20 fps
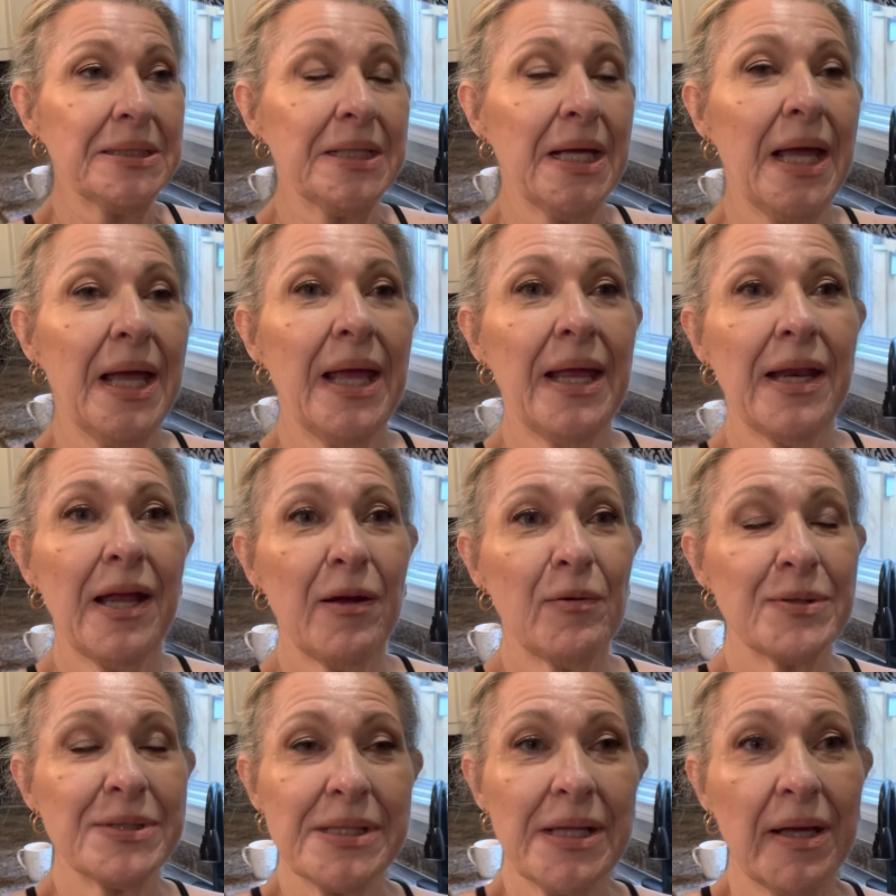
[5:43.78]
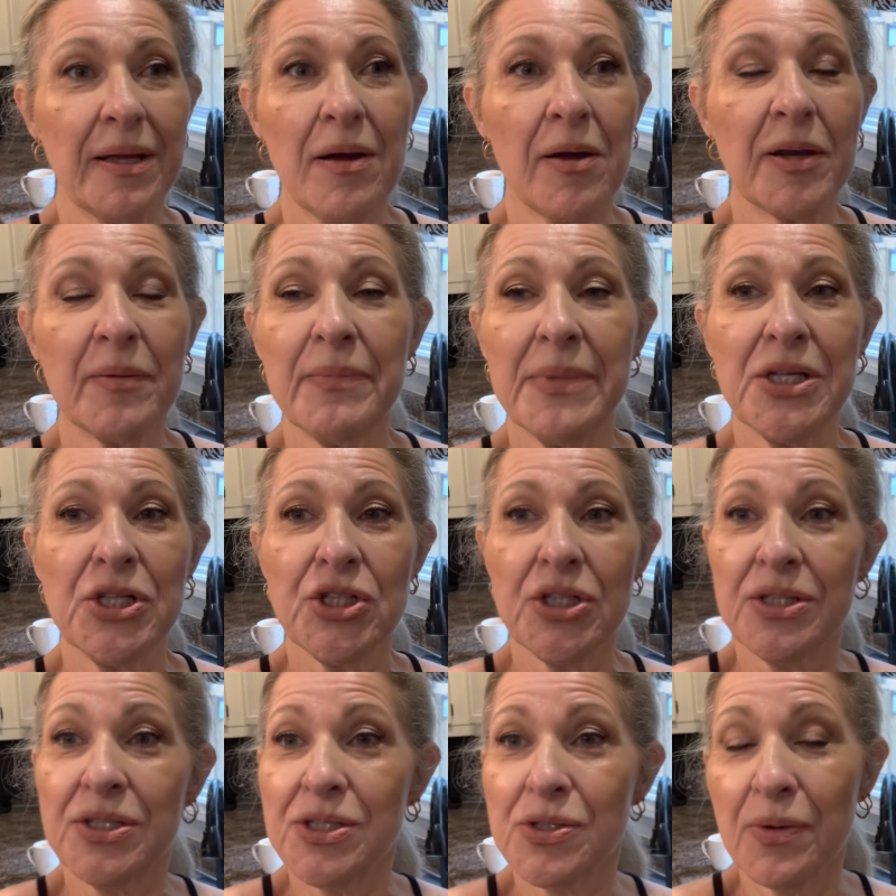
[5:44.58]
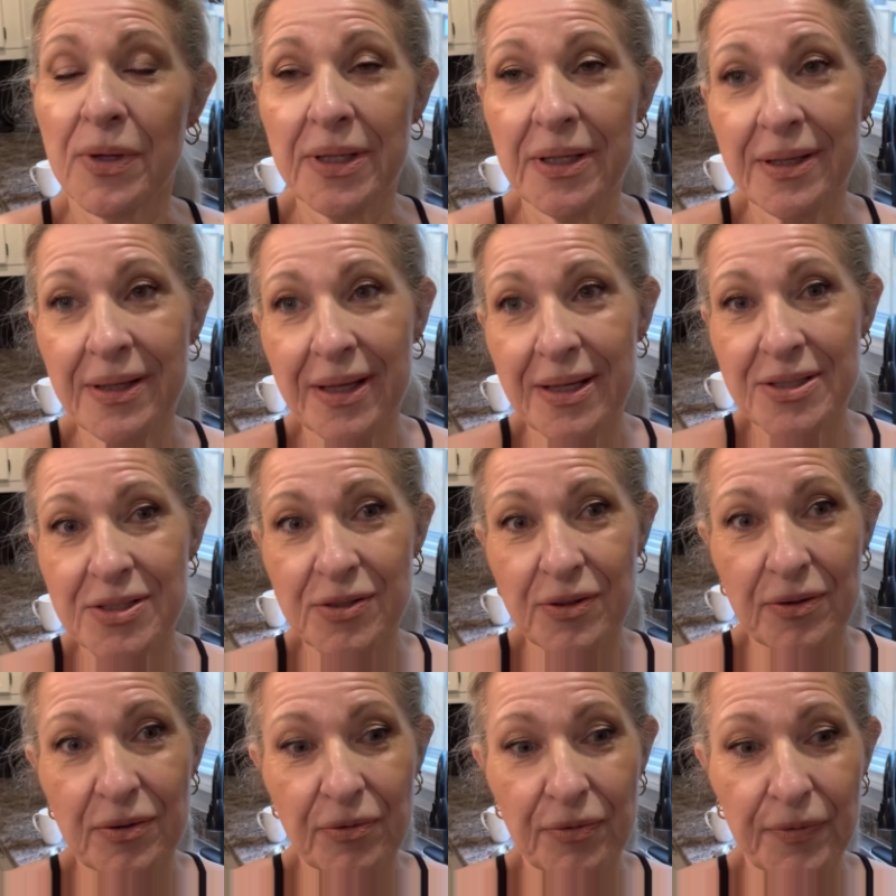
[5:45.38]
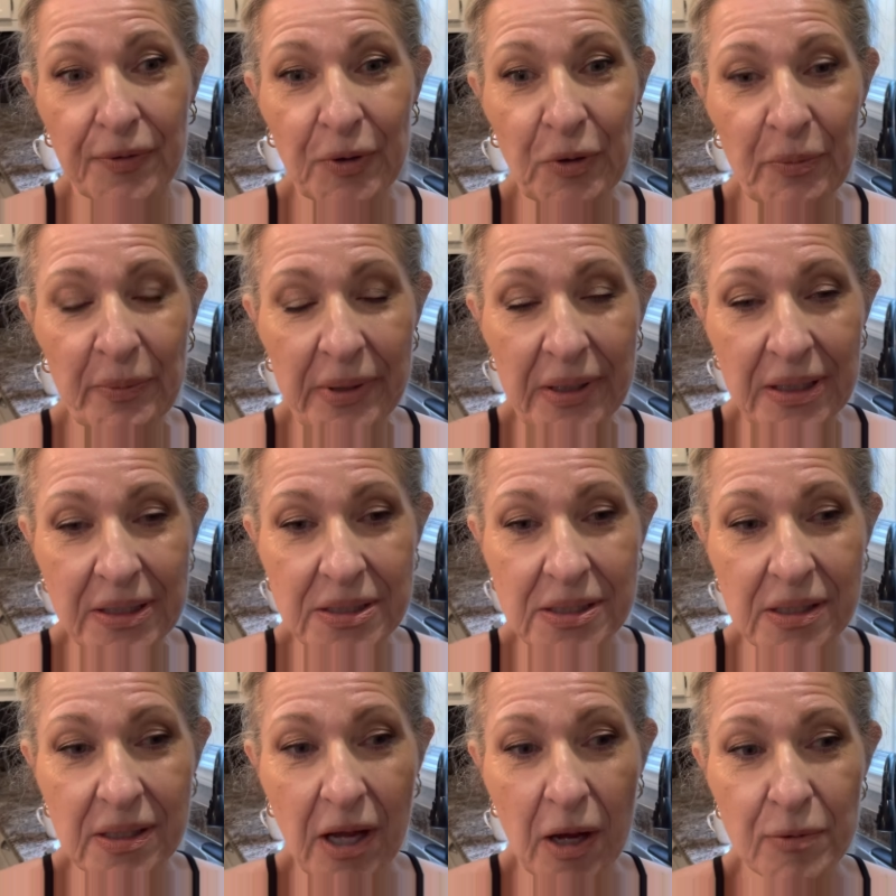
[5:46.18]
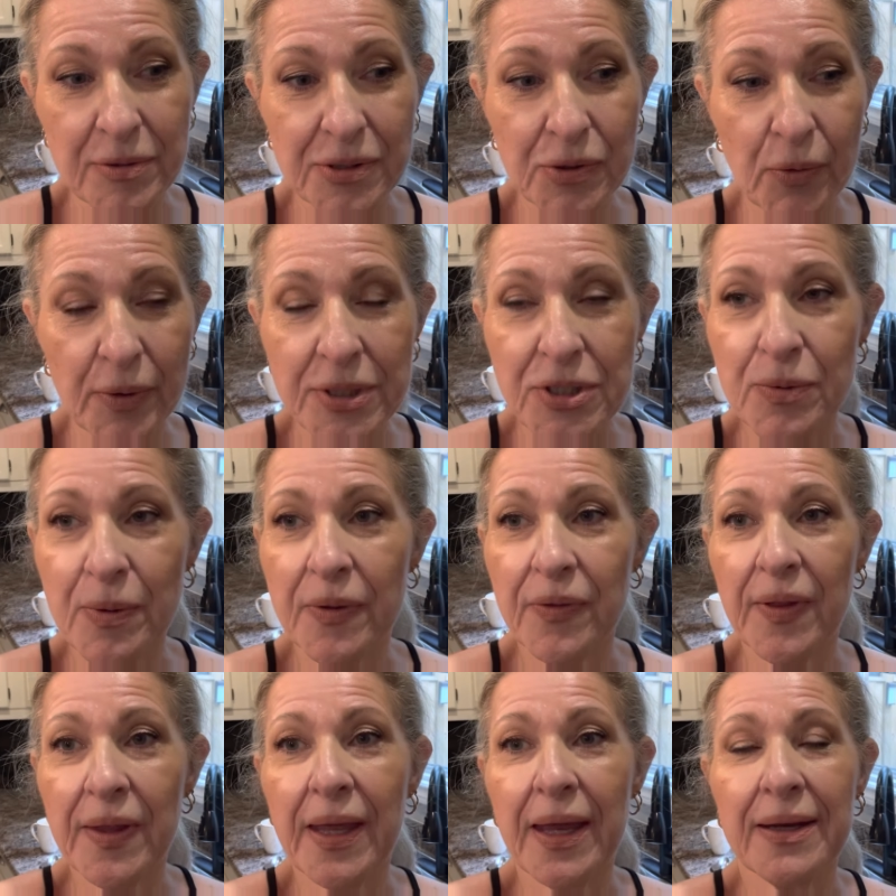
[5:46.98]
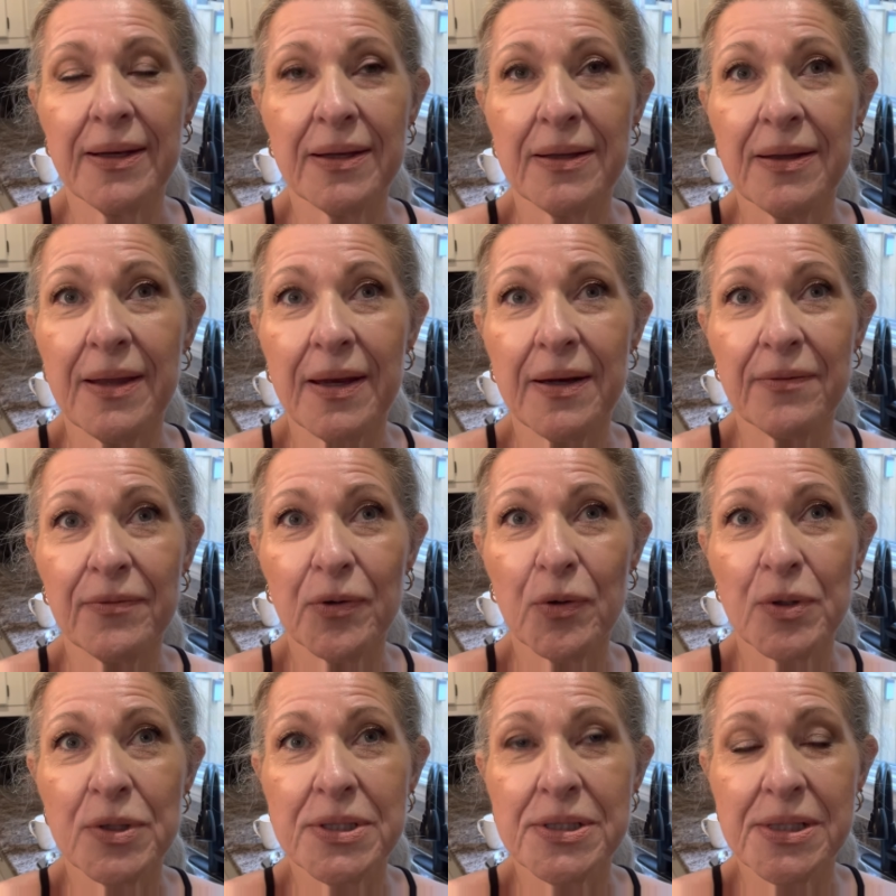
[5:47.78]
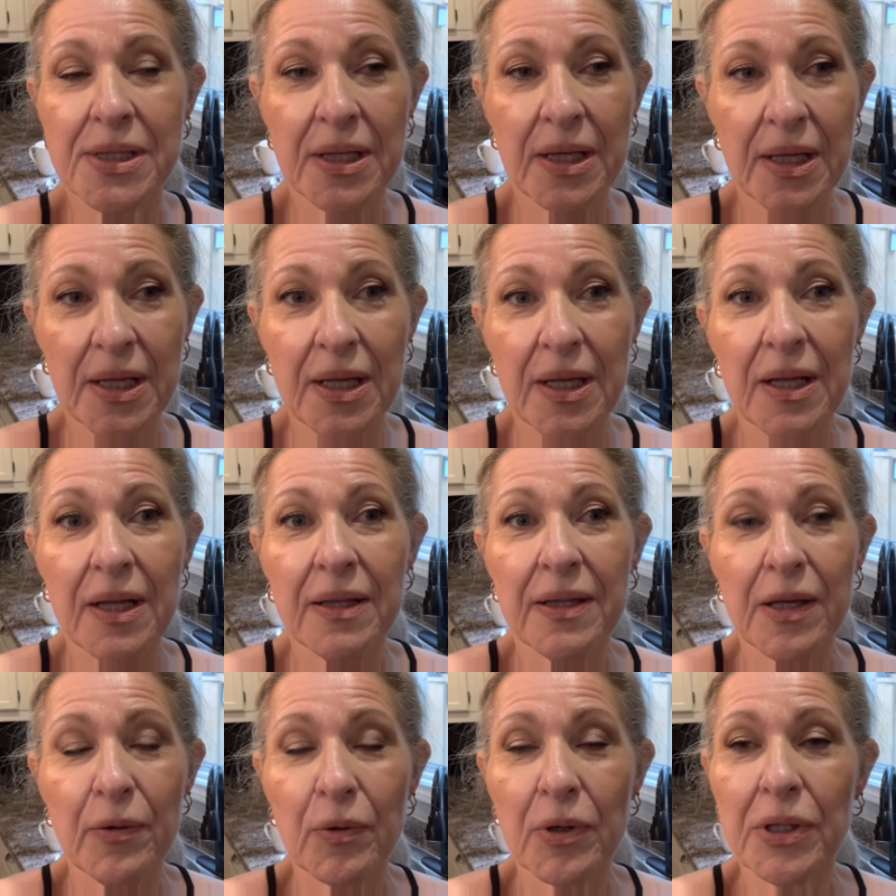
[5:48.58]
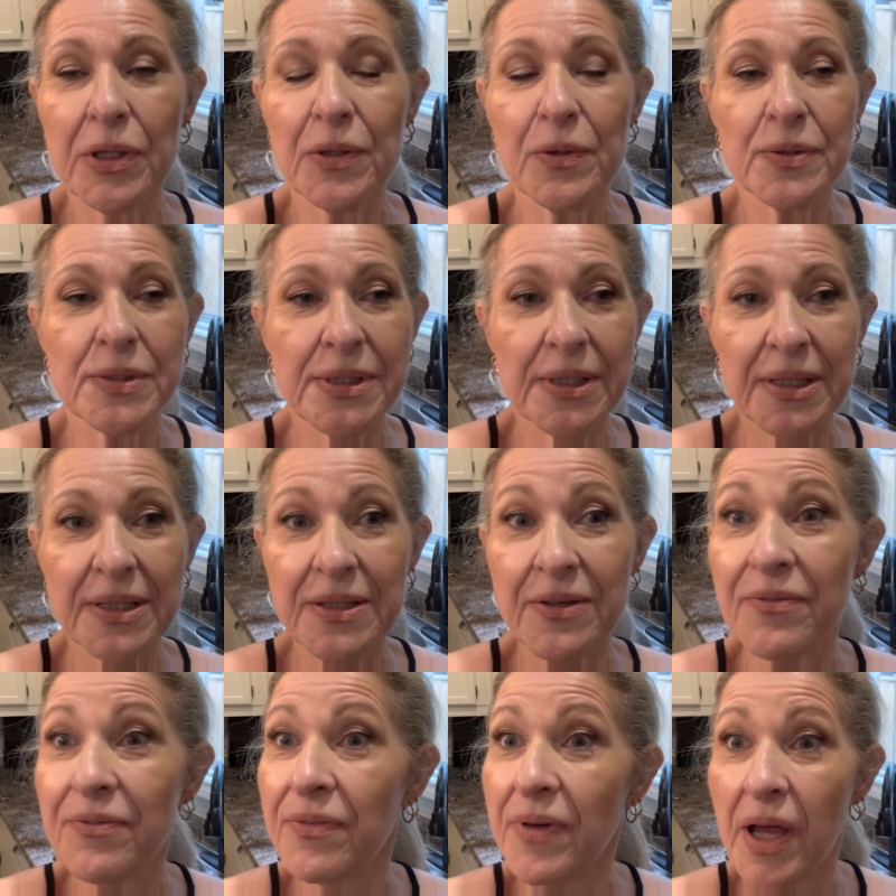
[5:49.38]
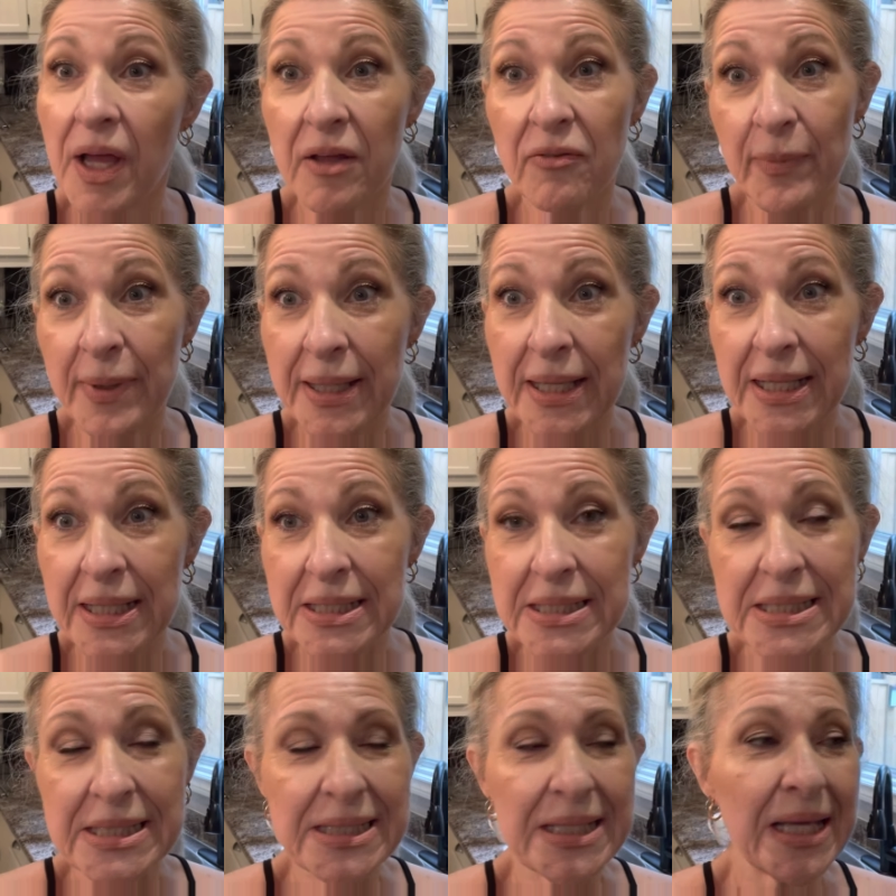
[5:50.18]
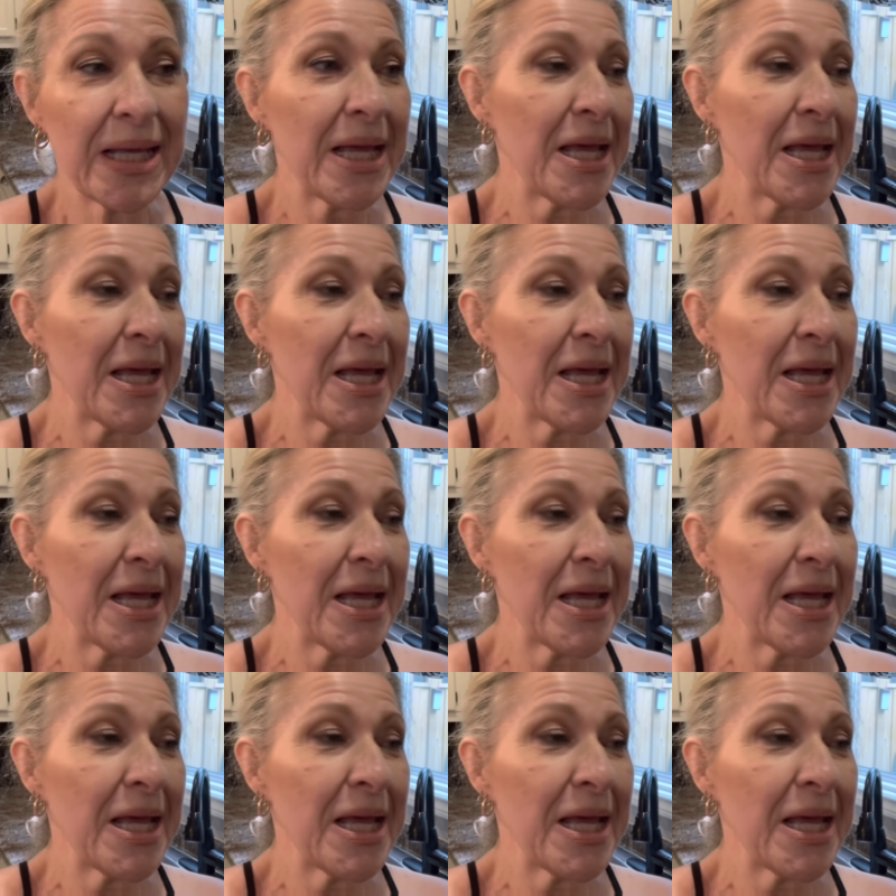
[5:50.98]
And I was like on a mission, so I didn't get to film it. I was going to at the end, and then of course they were closing in 5 minutes.